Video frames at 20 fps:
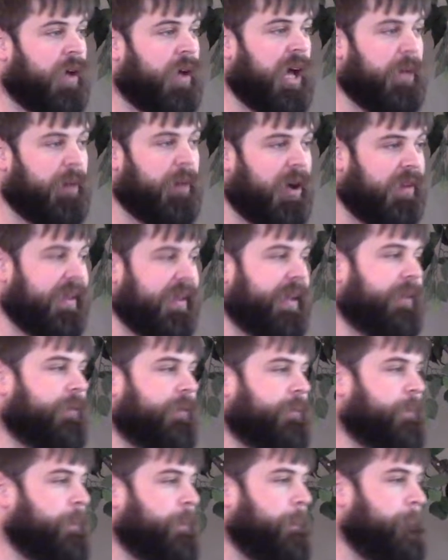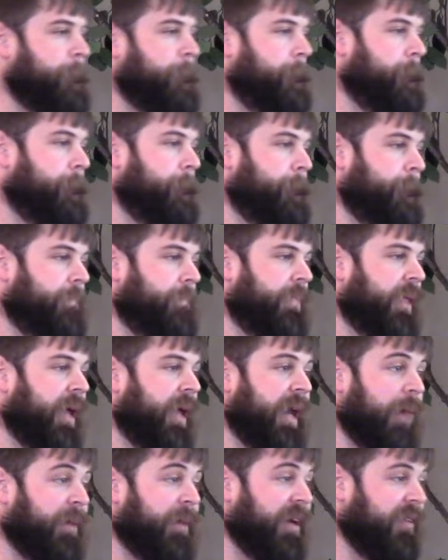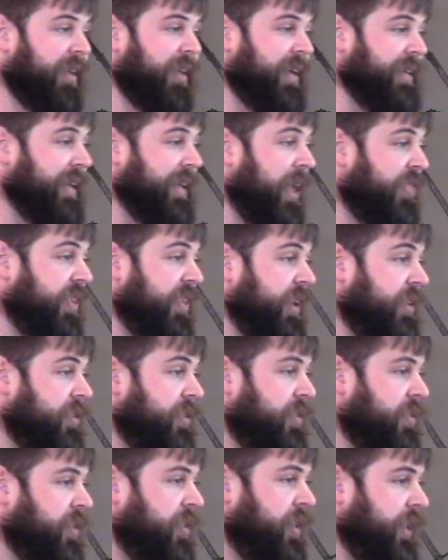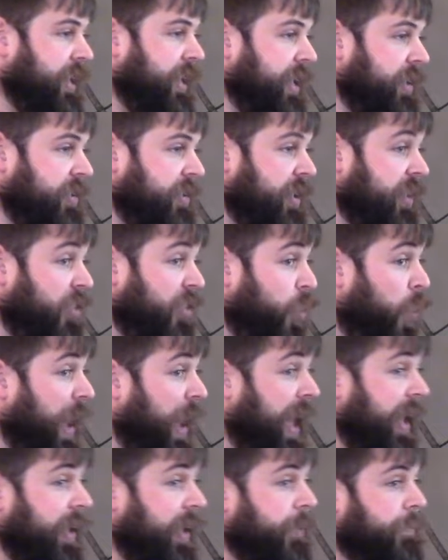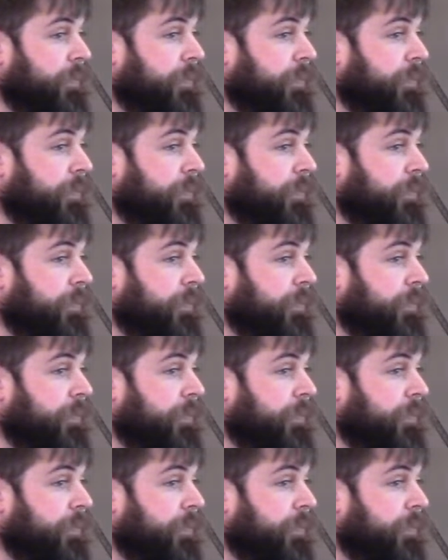I'm all in and I'm going to let nothing get in the way.